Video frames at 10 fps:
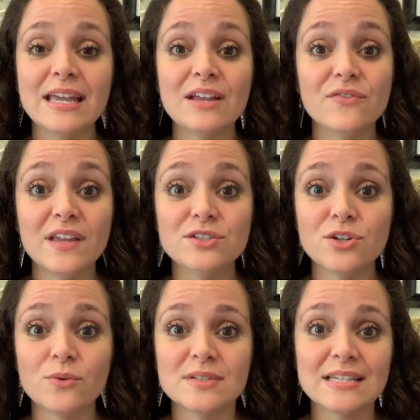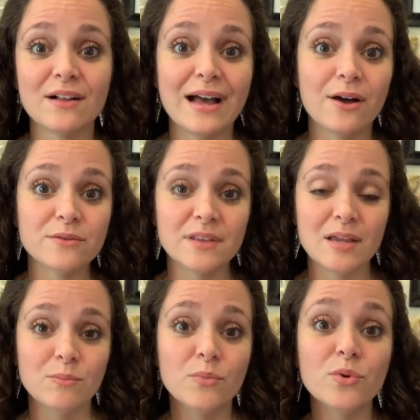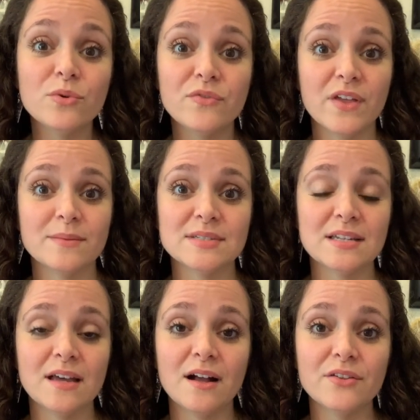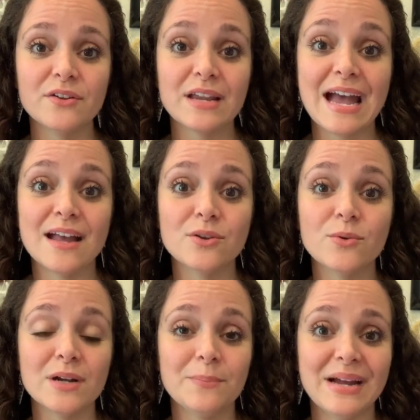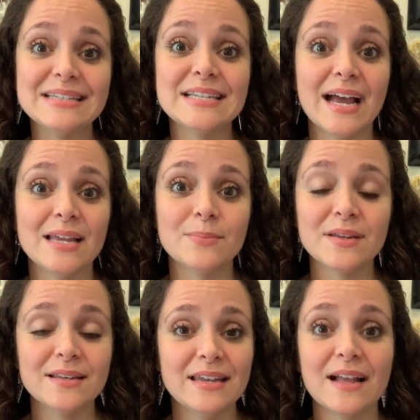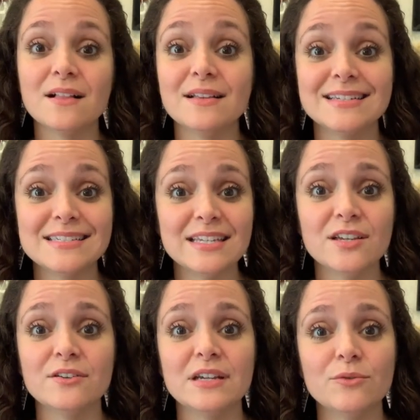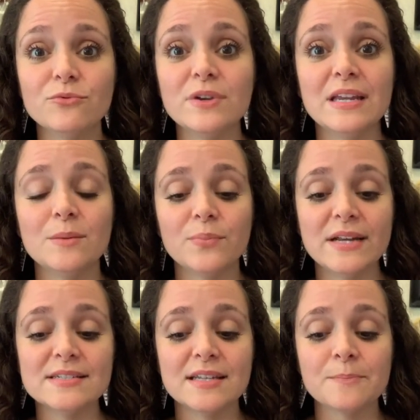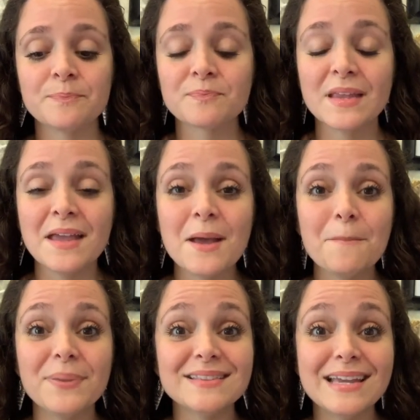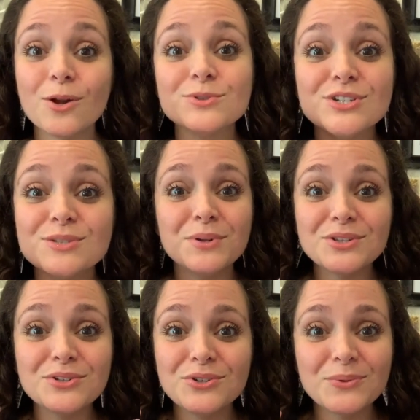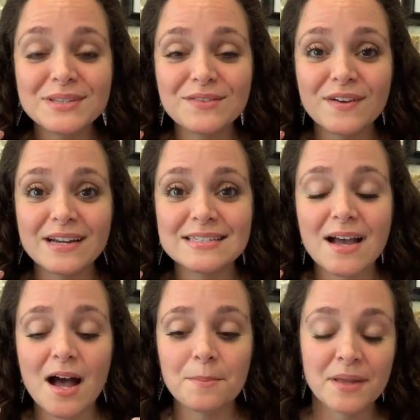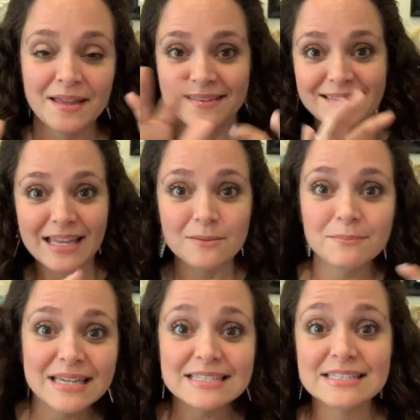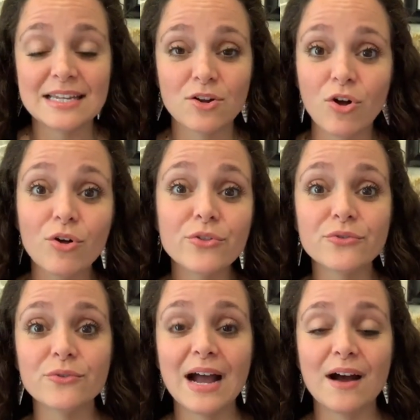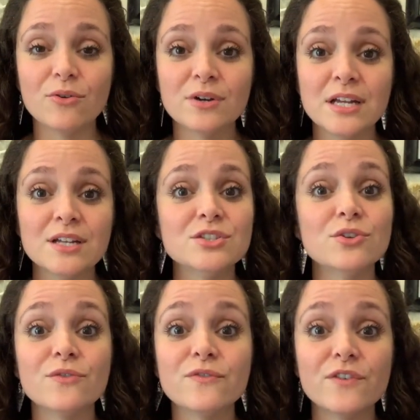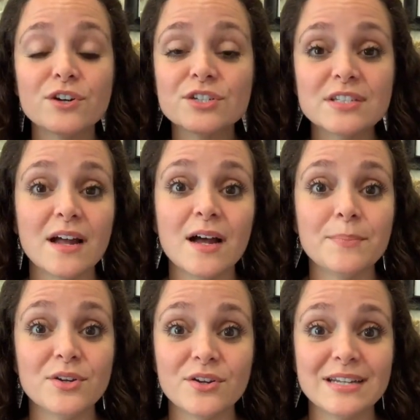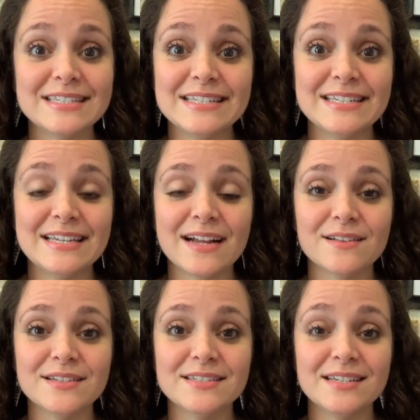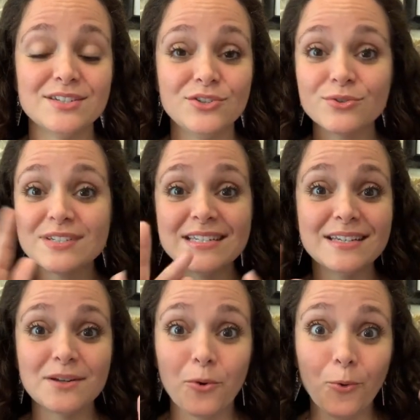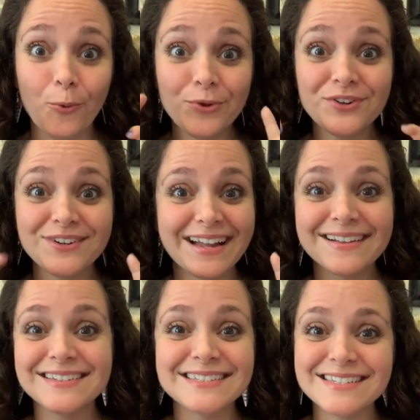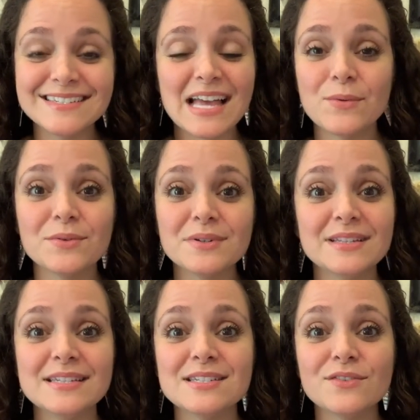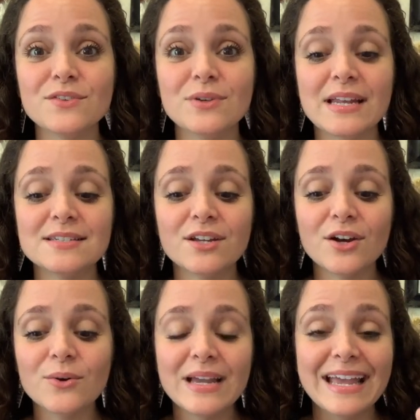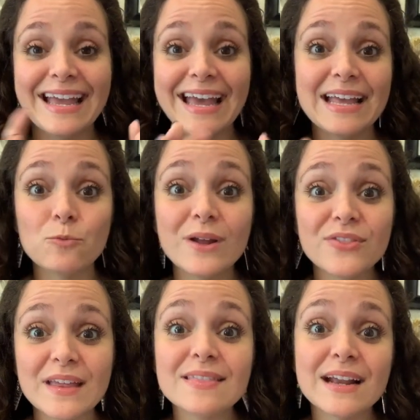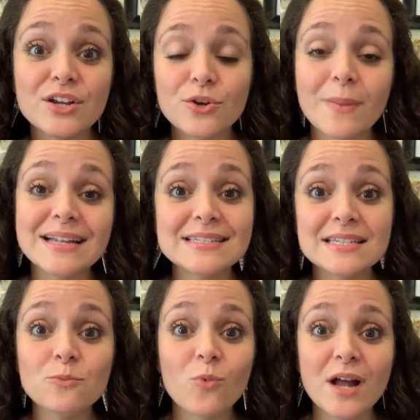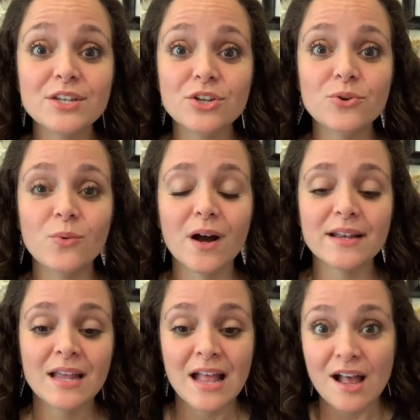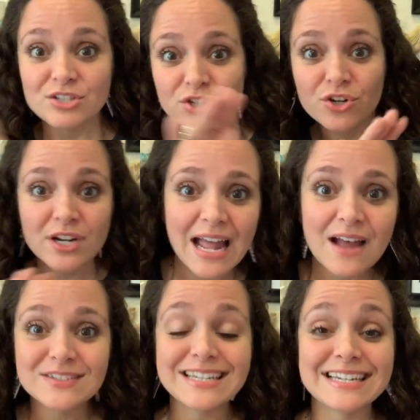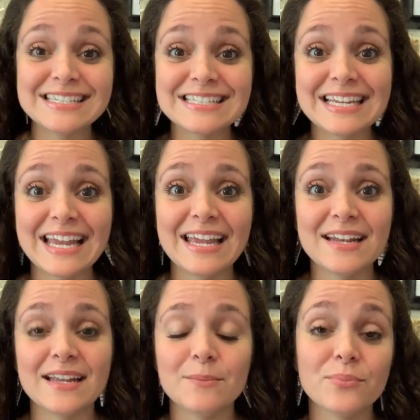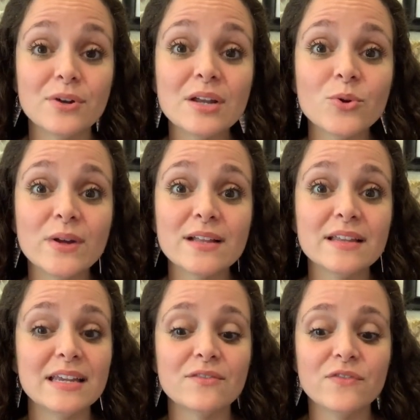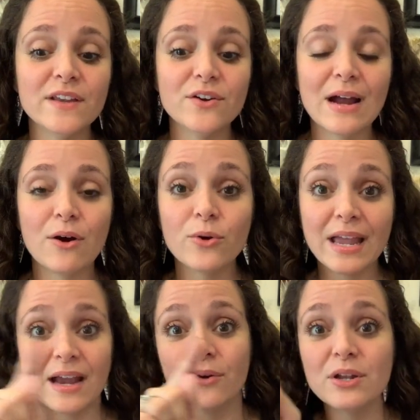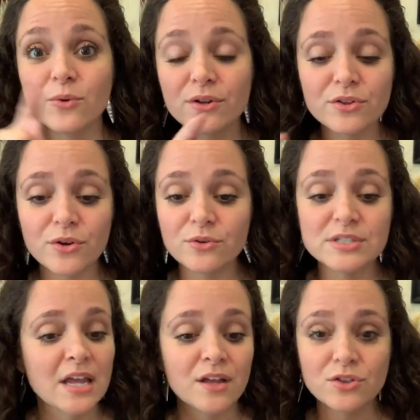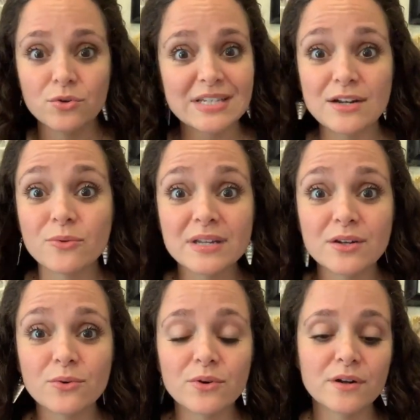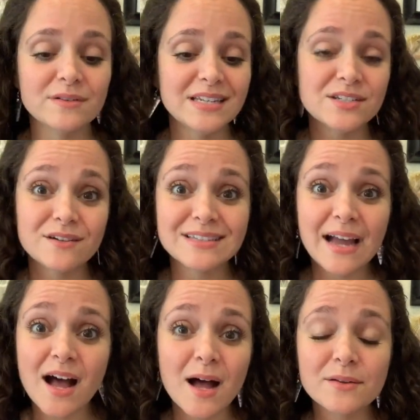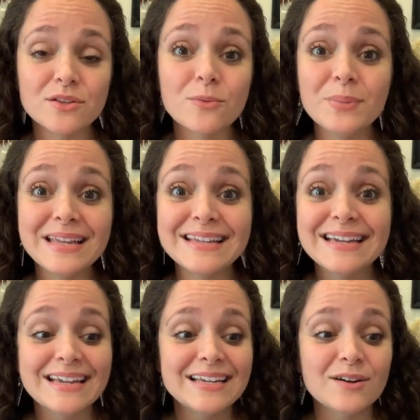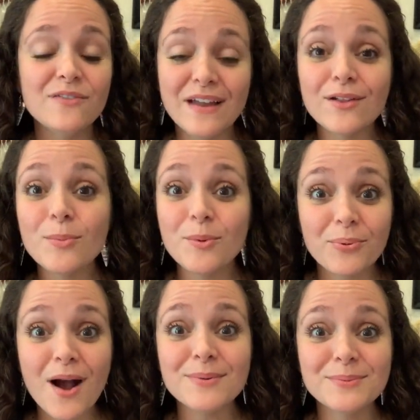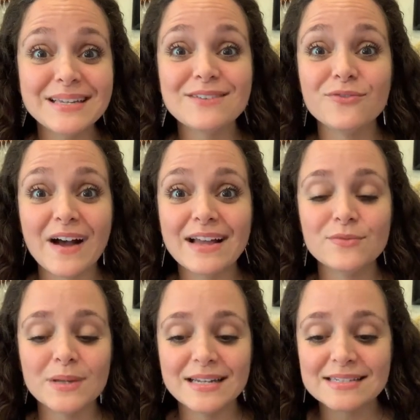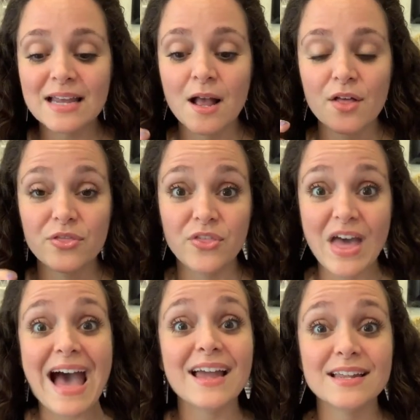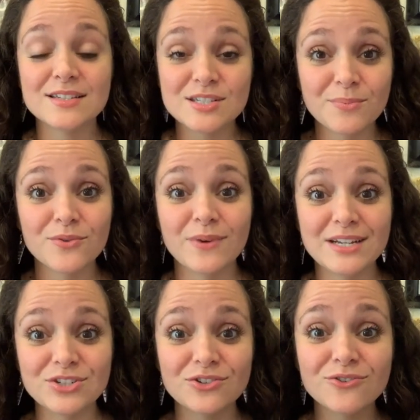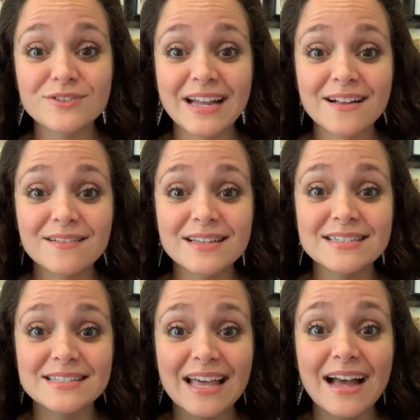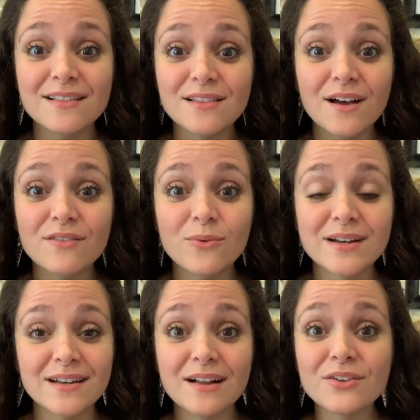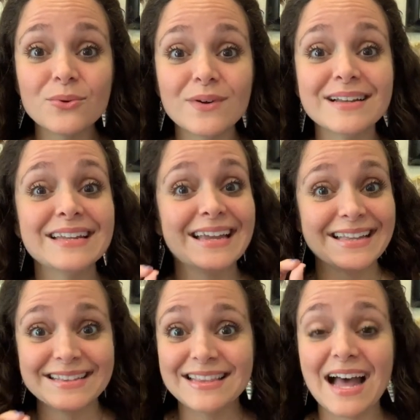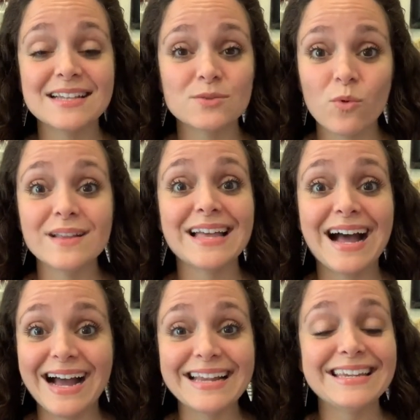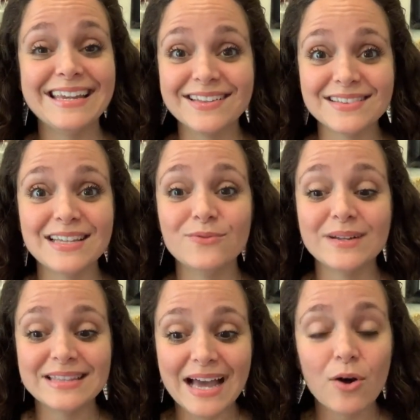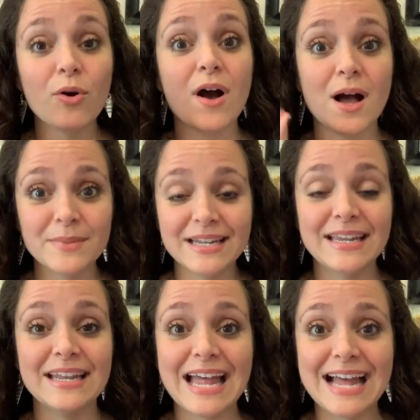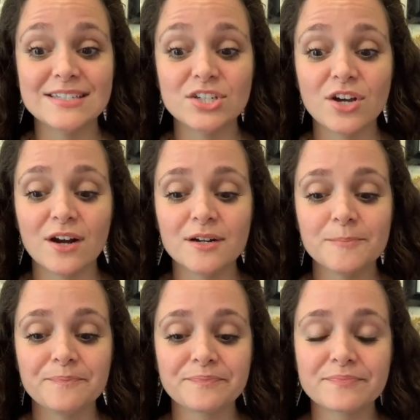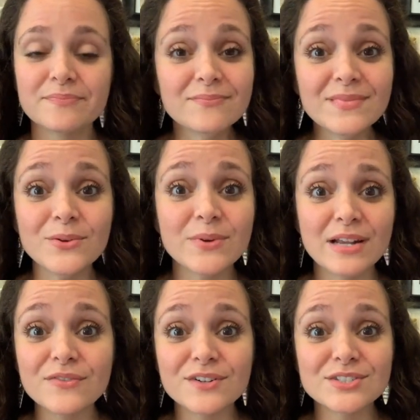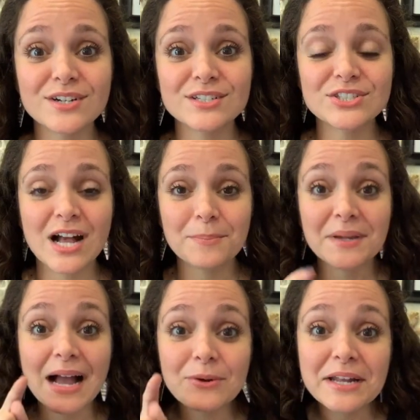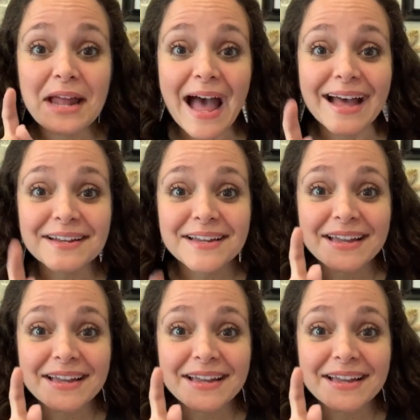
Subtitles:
If they don't sell out, they move them to the other category by type: necklace, earring, ring, bracelet. But they don't put the new at the very top. They mix it all throughout. So first up, you're going to see necklaces. You'll see older necklaces that were released a few days ago, and within there you might see one new one. So you're going to have to like scan it pretty quickly and figure out, okay, I already ordered those I don't need to order. These aren't that hot. They'll be available probably in 5 minutes. That inspirational necklace, that love one another one, that's one that I can't live without. I'm going to hit add to cart. When I first started shopping, I would hit add.